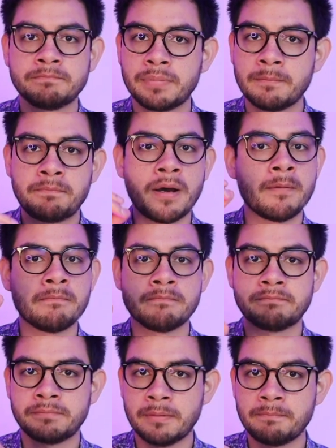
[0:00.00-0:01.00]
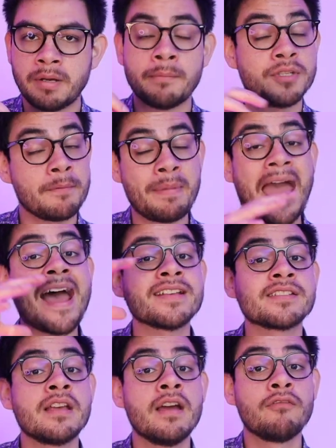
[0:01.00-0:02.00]
ba-bum, bum-bum to
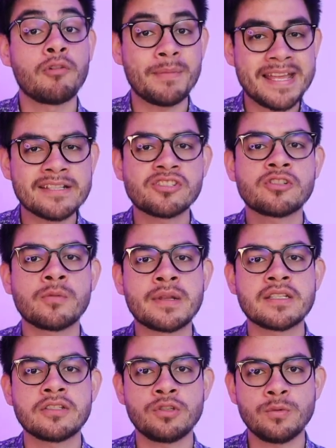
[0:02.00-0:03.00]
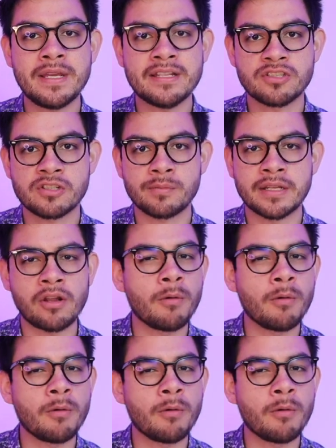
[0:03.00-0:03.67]
pass from instrument to instrument,